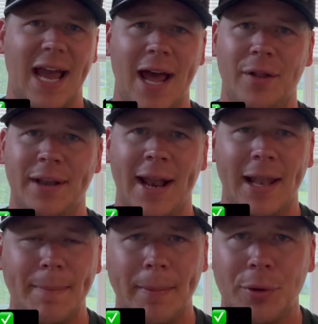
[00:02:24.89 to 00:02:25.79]
Allen, not a
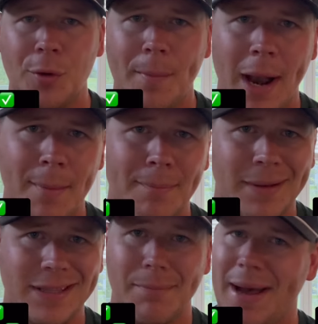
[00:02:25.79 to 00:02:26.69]
lot of people know about him,
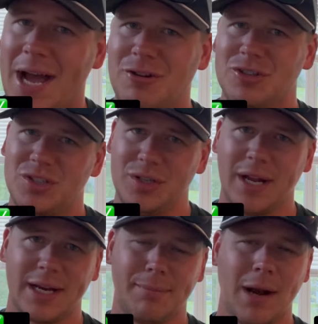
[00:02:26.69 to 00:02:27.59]
but the Badgers do.
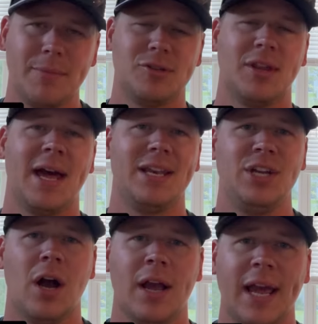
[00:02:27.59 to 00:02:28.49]
I can promise you that.
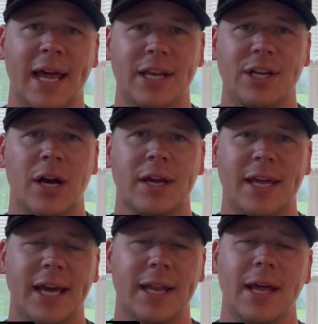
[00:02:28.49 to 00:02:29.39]
Young, young
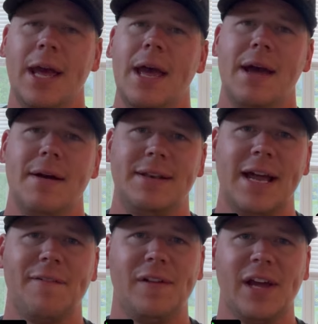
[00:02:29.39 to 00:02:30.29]
kid,
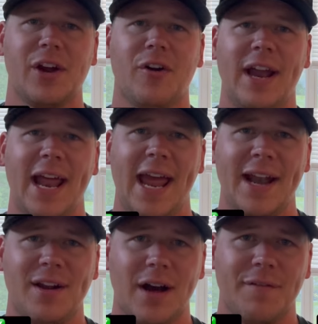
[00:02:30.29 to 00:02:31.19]
definitely a great
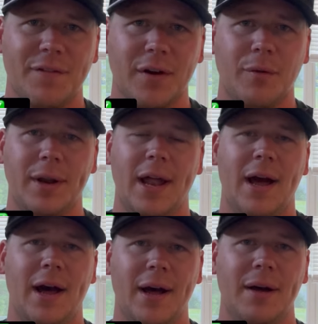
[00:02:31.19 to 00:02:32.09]
handcuff for when
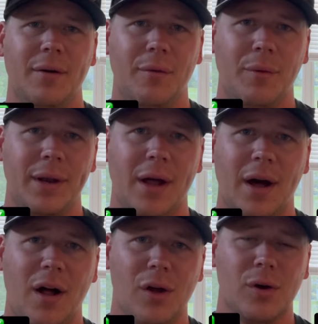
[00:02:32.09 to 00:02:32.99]
uh, when uh,
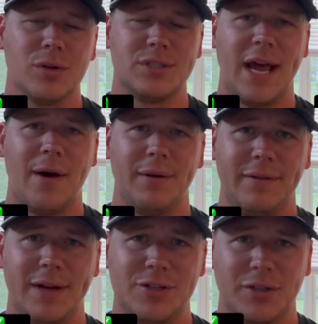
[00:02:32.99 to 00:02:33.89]
Hall goes down
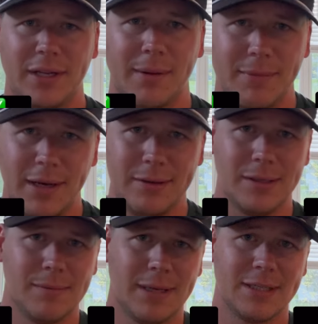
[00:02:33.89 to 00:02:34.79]
eventually. I'm not, you
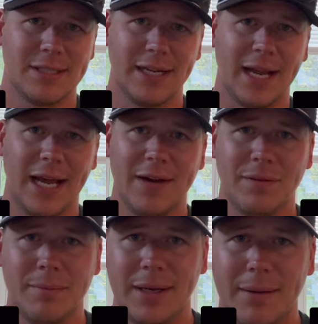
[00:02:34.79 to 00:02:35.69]
know I'm not just saying I have
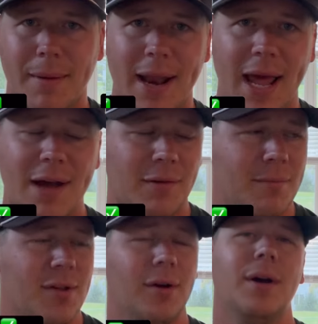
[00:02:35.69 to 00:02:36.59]
him, but I might have him.
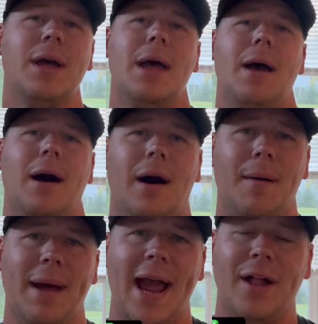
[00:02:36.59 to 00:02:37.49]
So
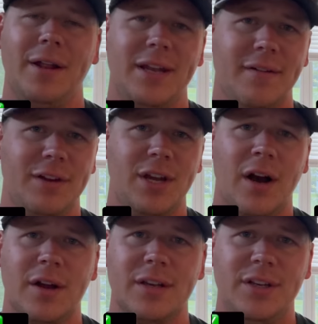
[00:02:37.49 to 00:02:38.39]
um, Allen,
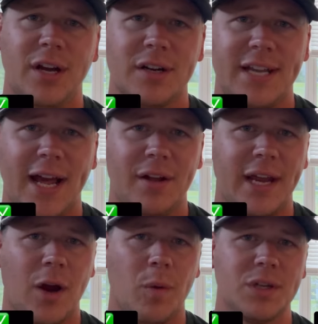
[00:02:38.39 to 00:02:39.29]
young young talent,
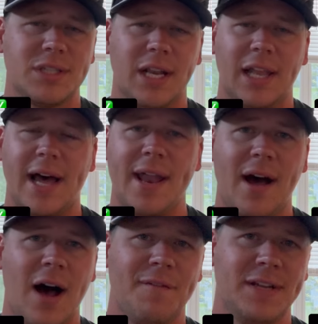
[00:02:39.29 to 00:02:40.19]
Garrett Wilson, a lot
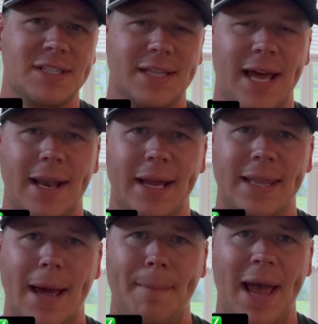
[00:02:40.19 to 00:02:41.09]
of offense in that in
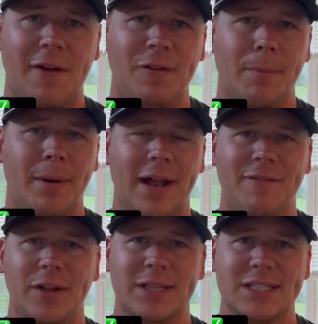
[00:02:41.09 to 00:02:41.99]
that backfield. But I
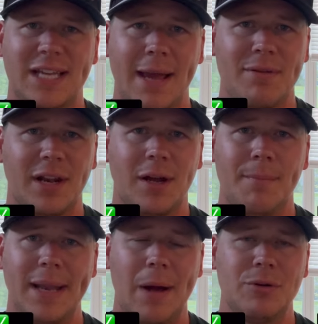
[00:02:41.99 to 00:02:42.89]
feel like this game's going to
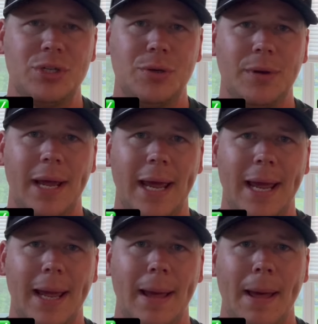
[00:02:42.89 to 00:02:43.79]
come down to
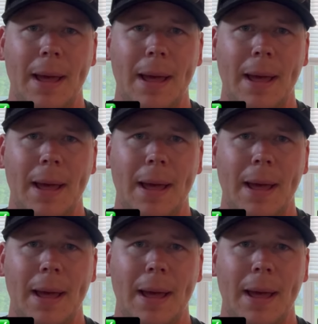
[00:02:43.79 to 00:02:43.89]
a